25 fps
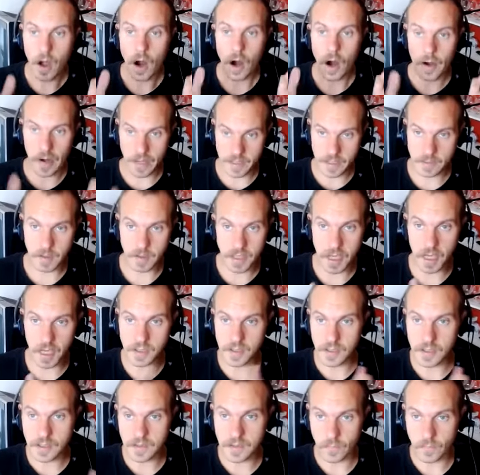our
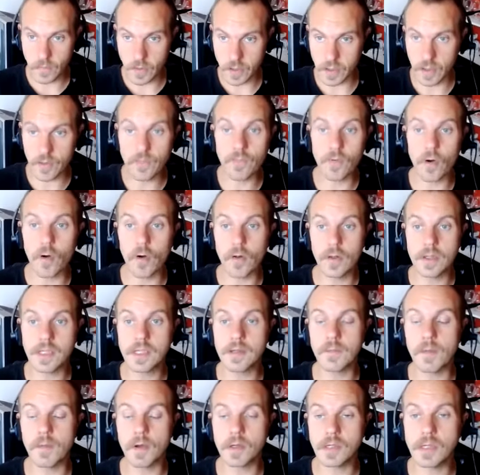expectations of what your role
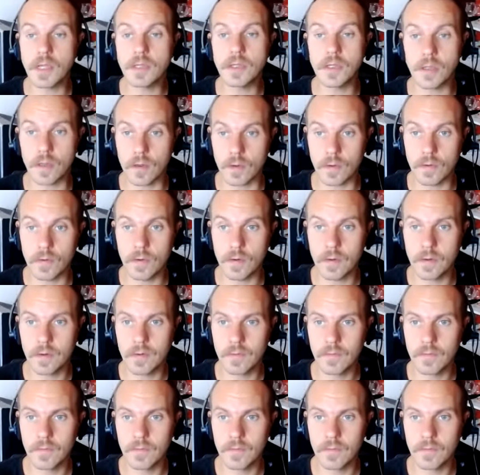is supposed to do.